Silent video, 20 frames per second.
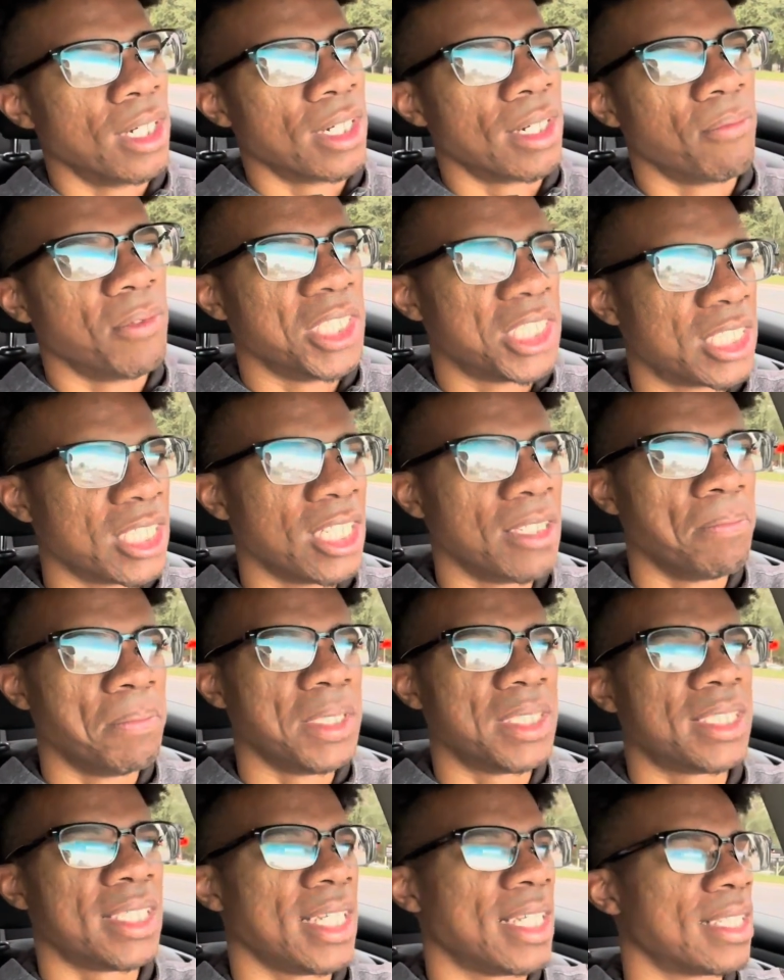We shouldn't be
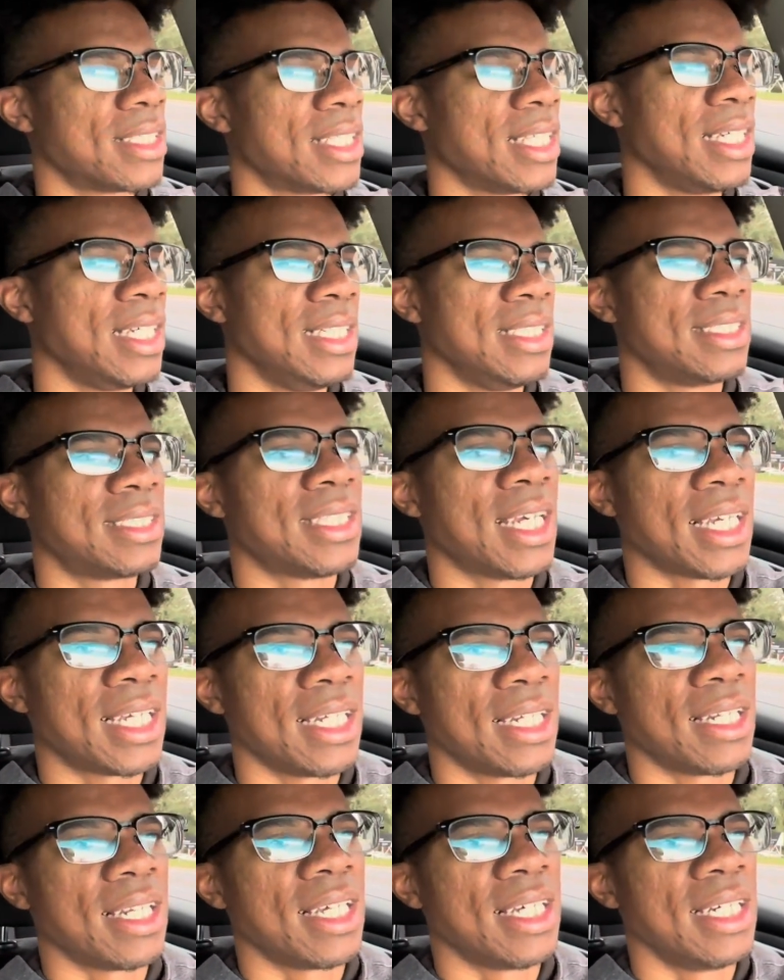seeing things
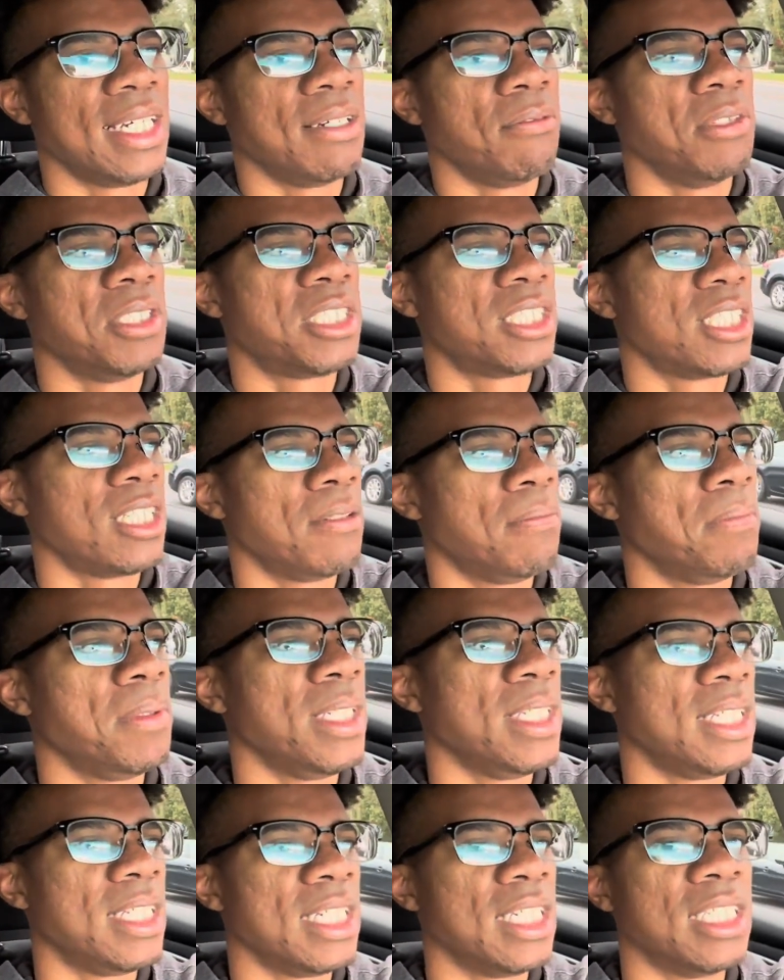second leg. We shouldn't
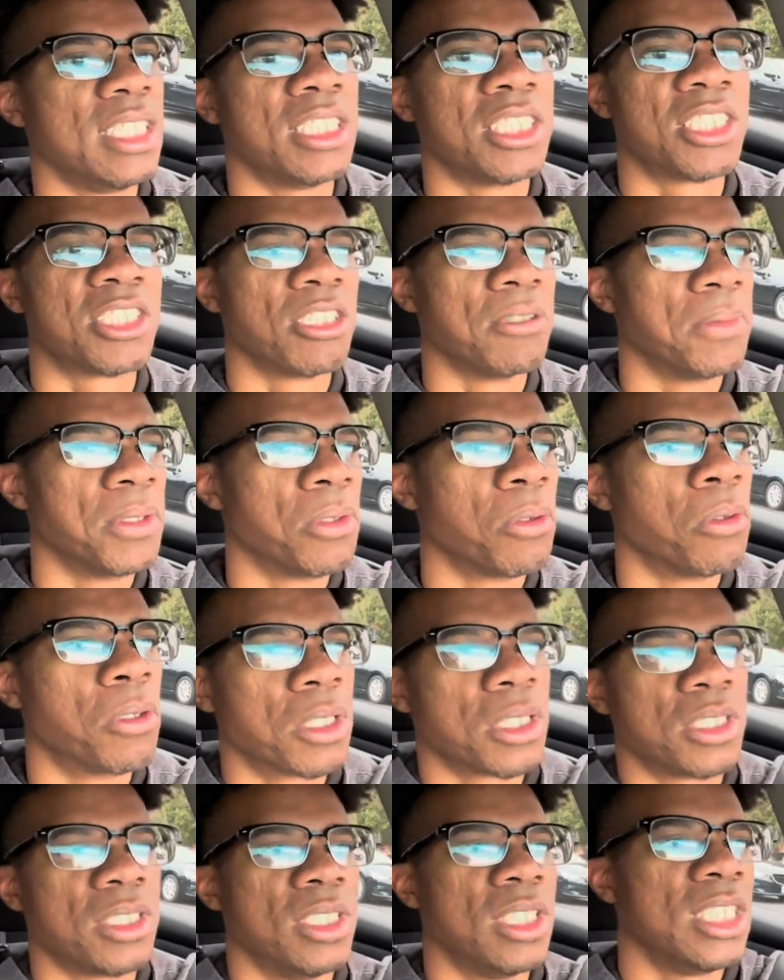be getting distribute
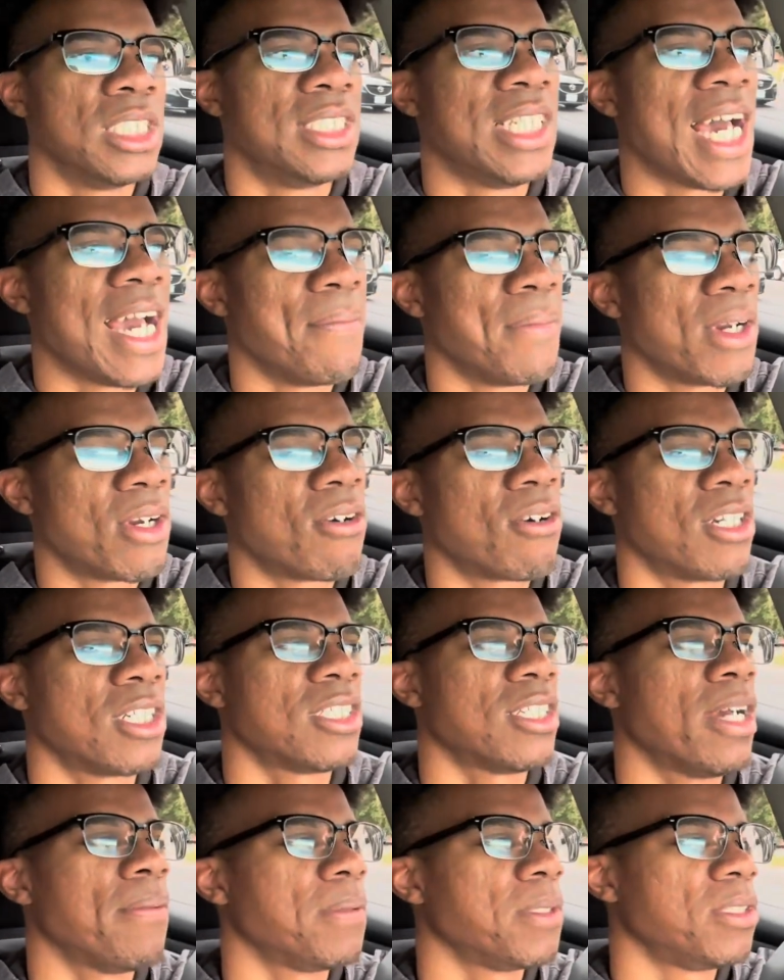orders to this Diamond Card
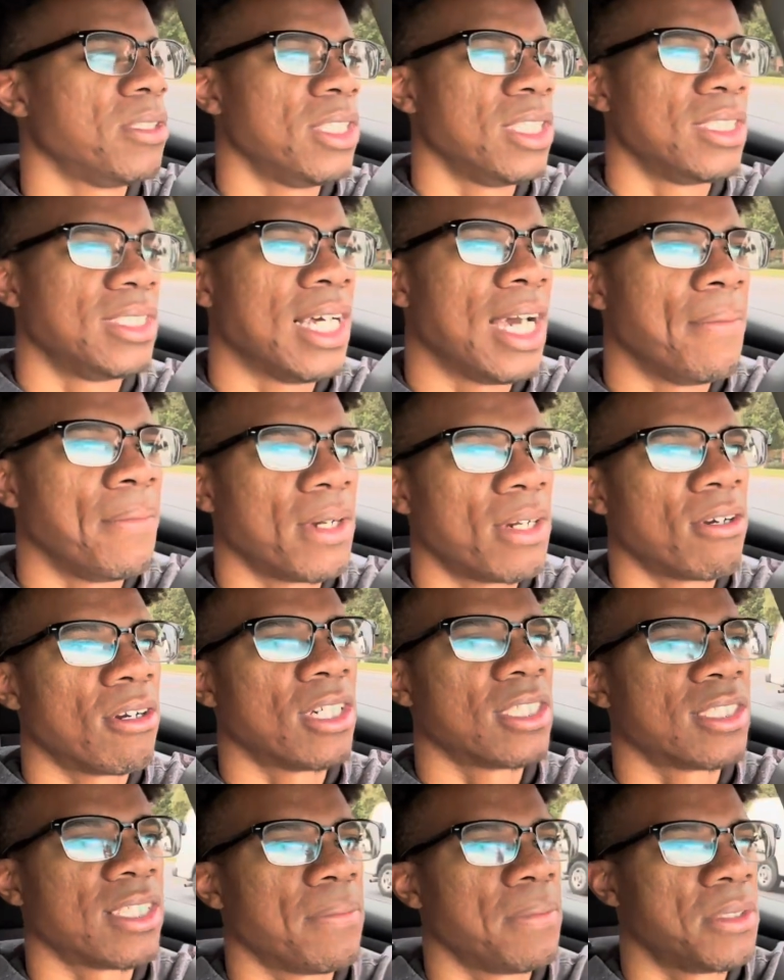shopper, to this Diamond
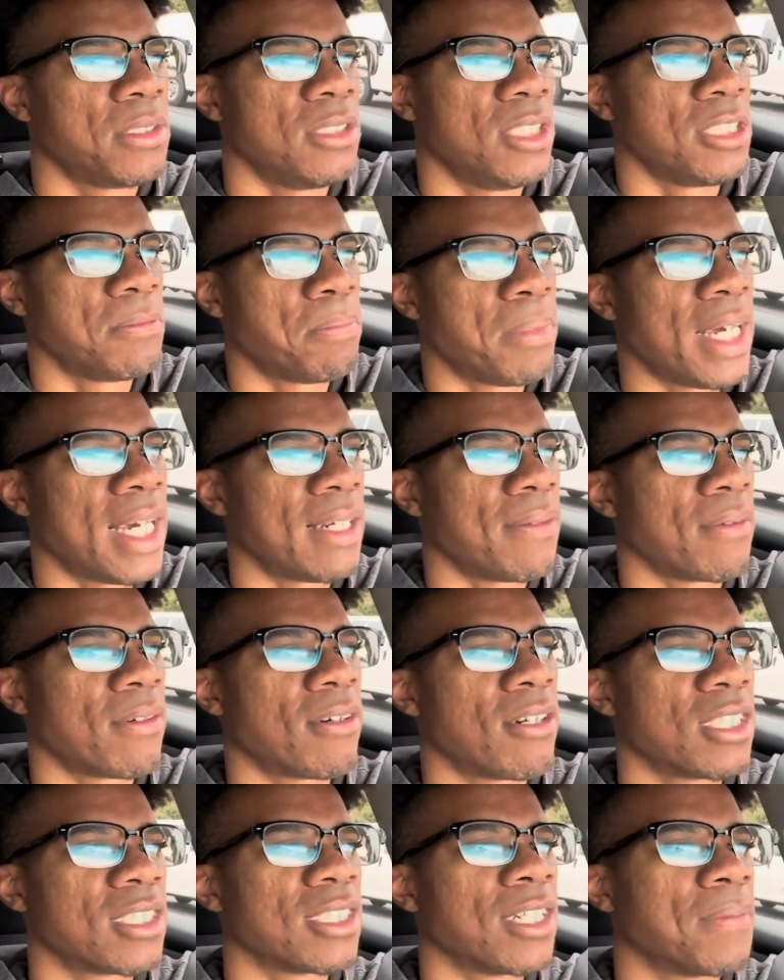Card shopper, to this Platinum
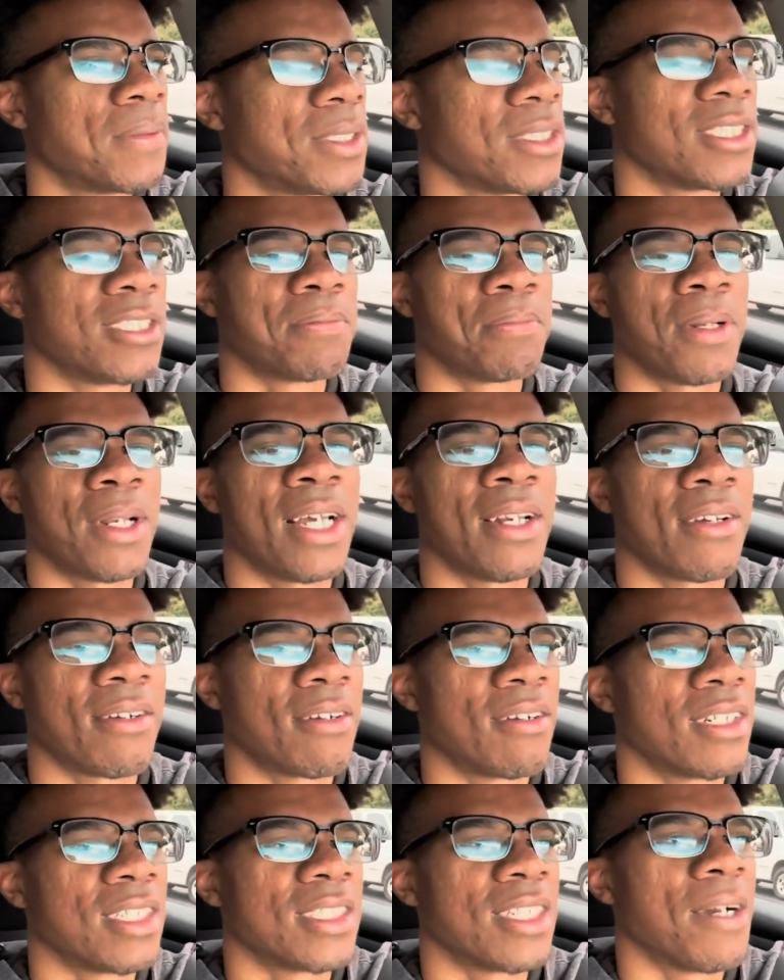Card shopper, to this Platinum
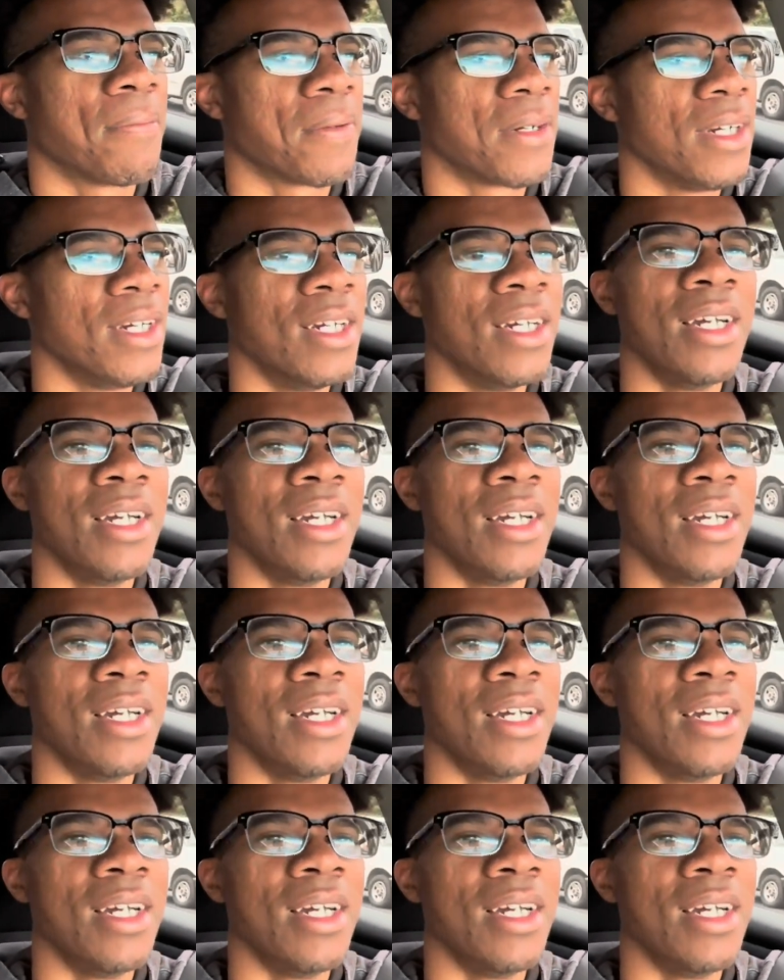Card shopper.